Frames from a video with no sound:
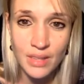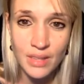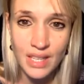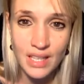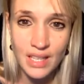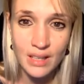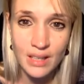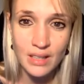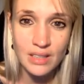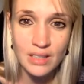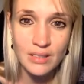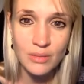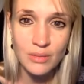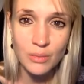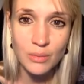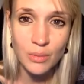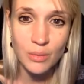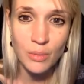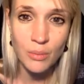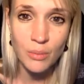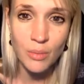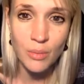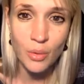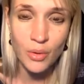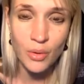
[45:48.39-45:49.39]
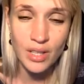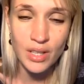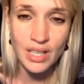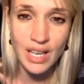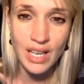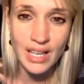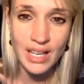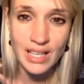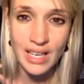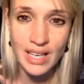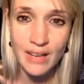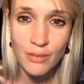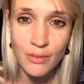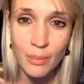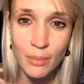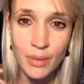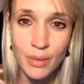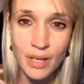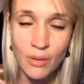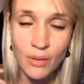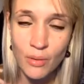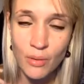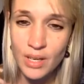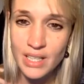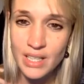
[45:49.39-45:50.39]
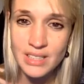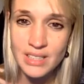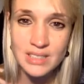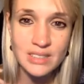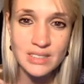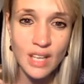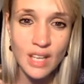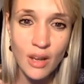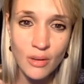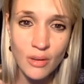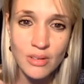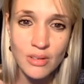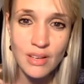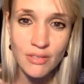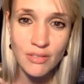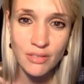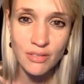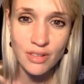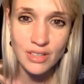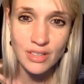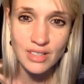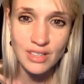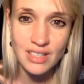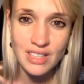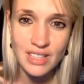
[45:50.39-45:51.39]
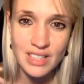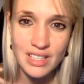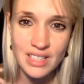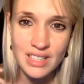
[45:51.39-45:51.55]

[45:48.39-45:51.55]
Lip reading: then it will more than likely have a bigger one. It's so different.